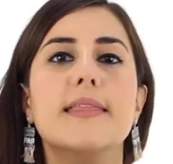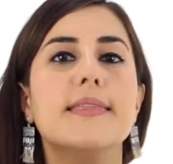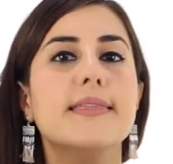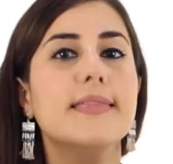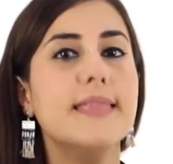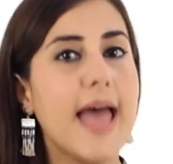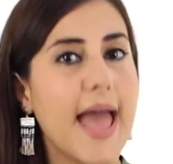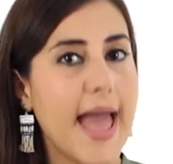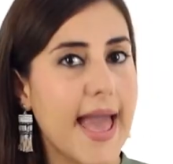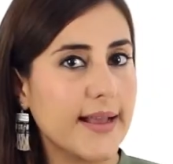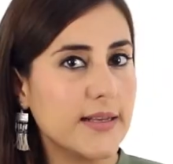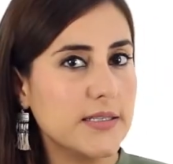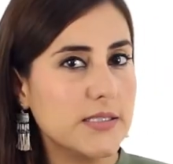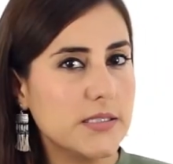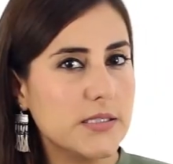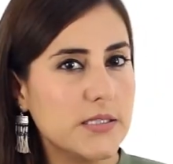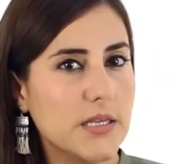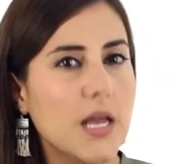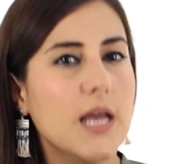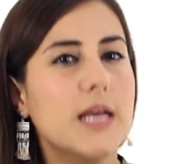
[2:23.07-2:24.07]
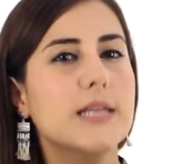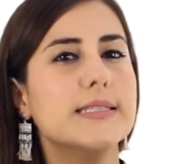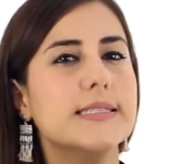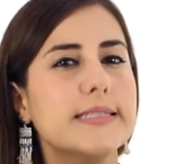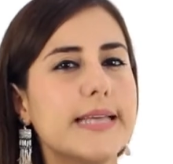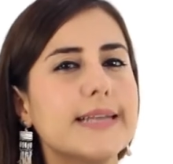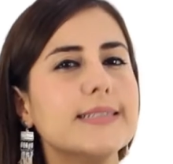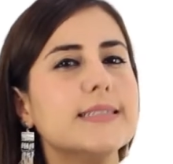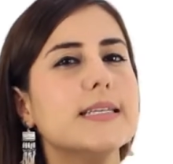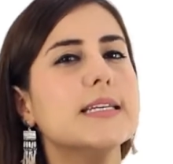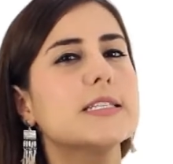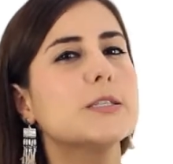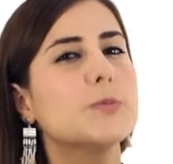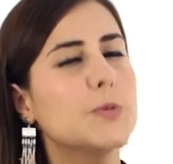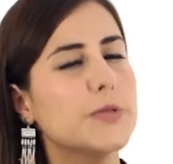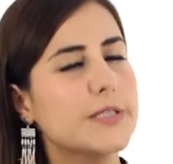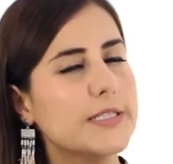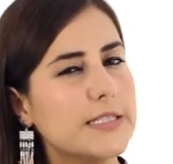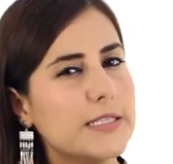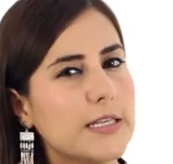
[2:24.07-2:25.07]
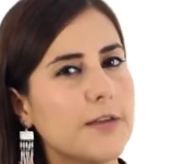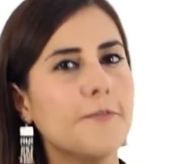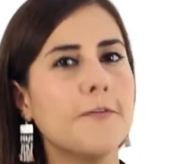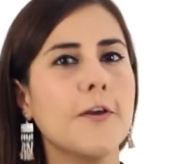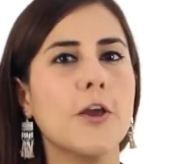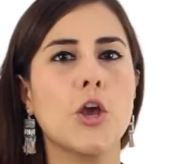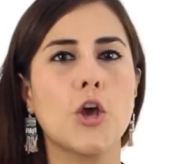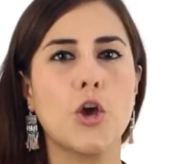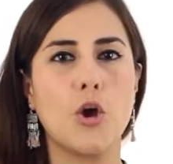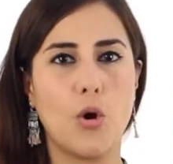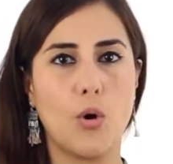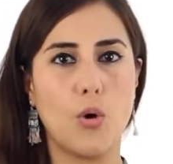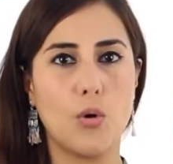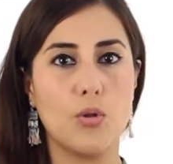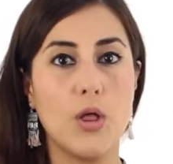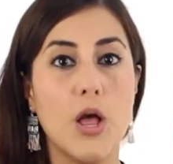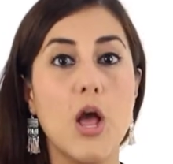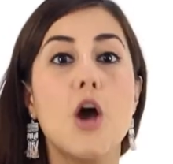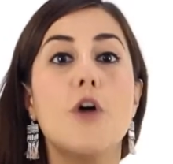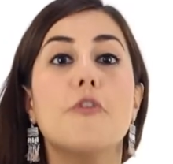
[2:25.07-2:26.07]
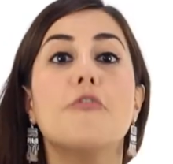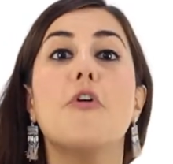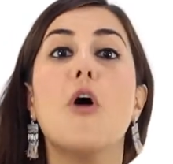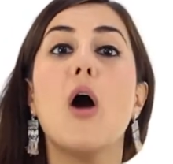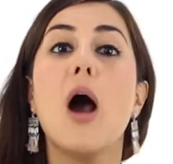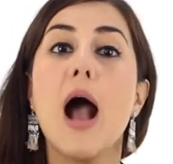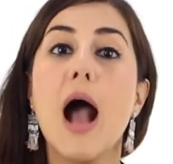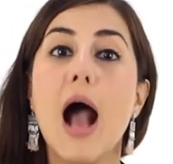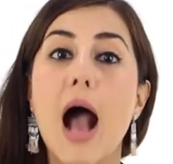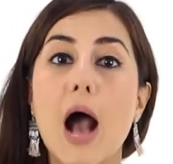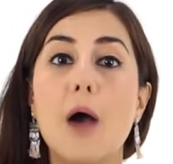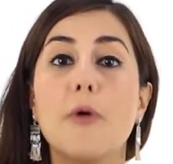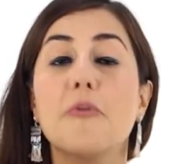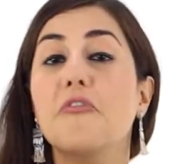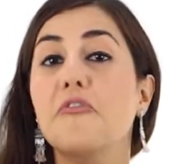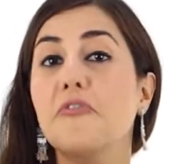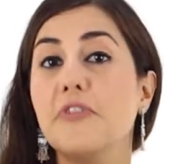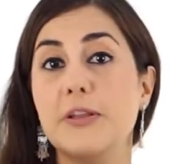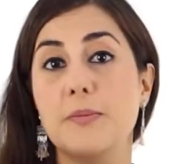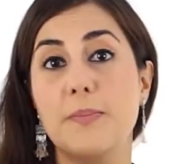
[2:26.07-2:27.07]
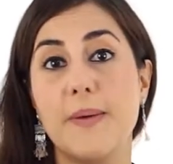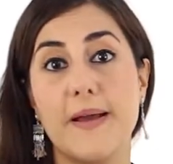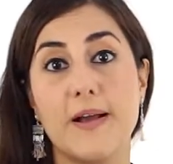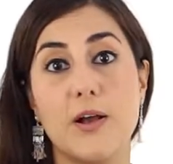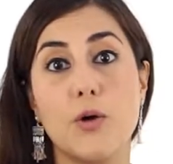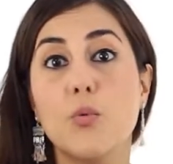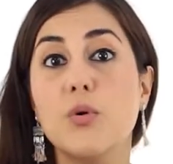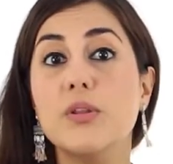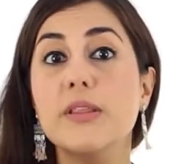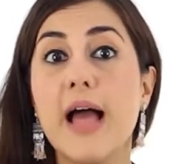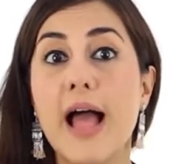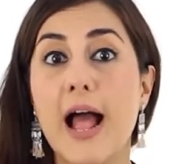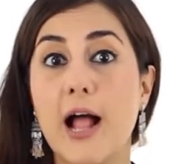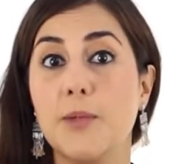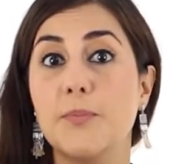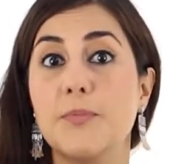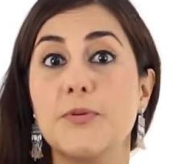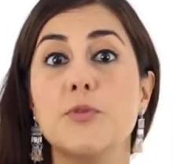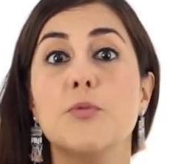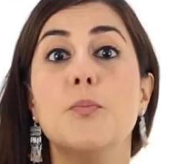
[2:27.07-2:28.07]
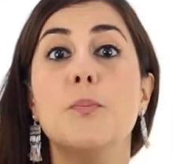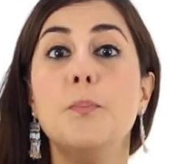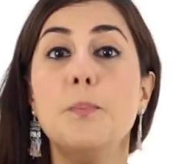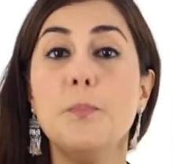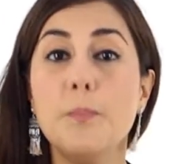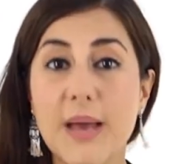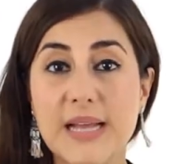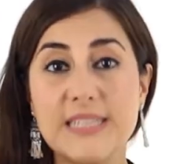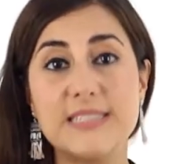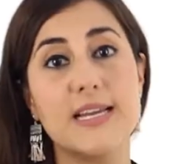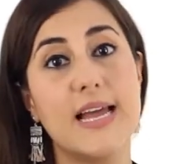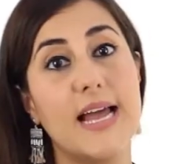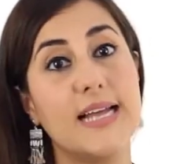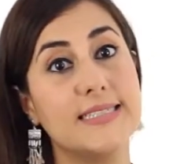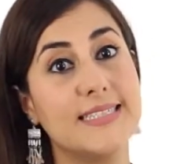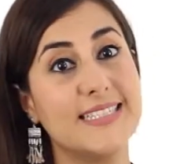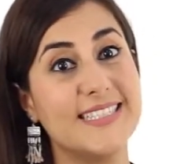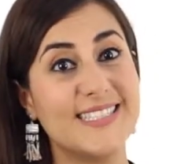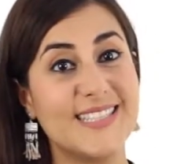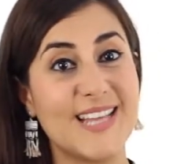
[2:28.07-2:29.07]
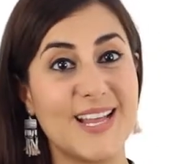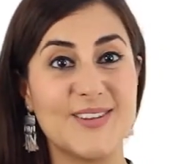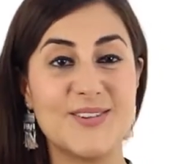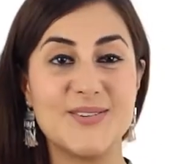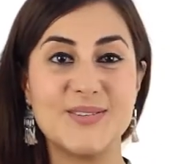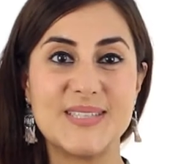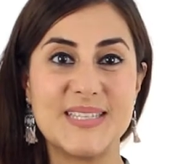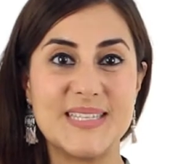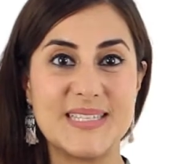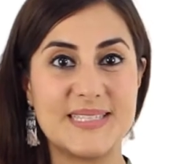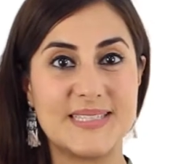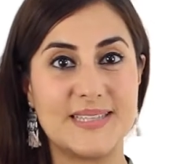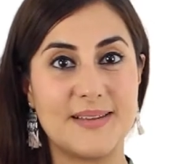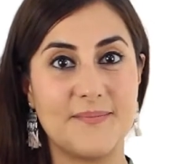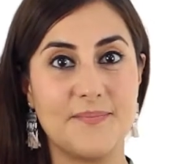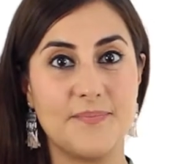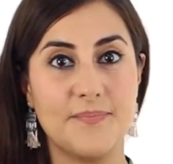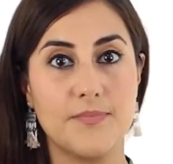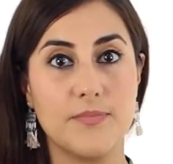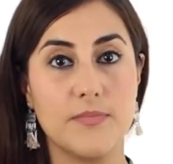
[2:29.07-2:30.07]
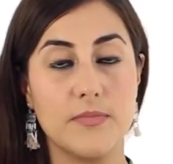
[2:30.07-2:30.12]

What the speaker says: Next, set a specific goal for how feedback will help you better understand your system.